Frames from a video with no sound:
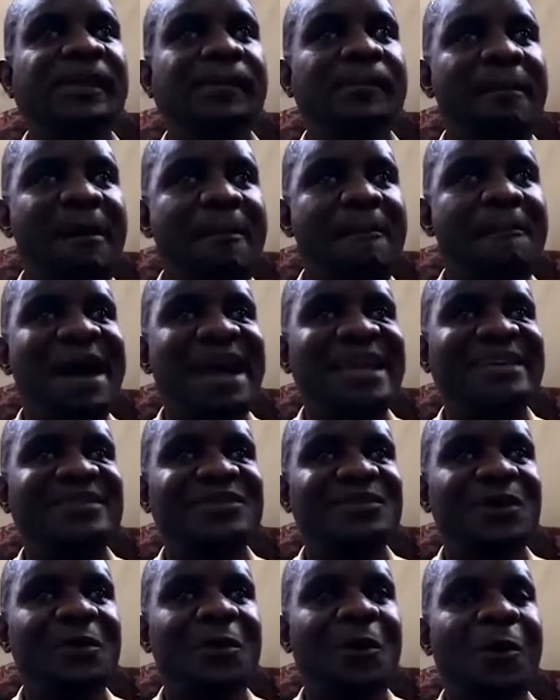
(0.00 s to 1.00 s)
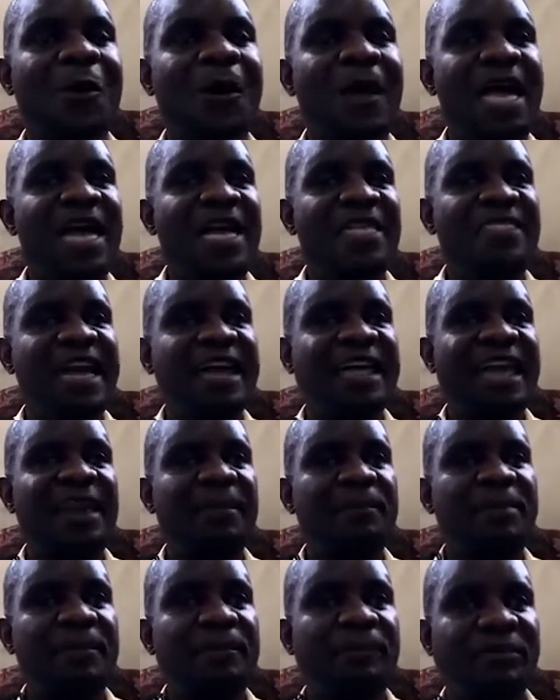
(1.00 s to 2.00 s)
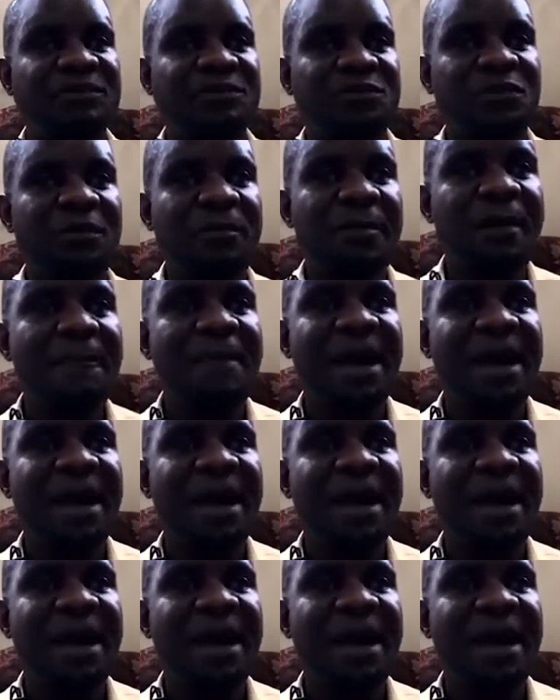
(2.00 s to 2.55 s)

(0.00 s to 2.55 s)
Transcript: to be remembered so they can be put.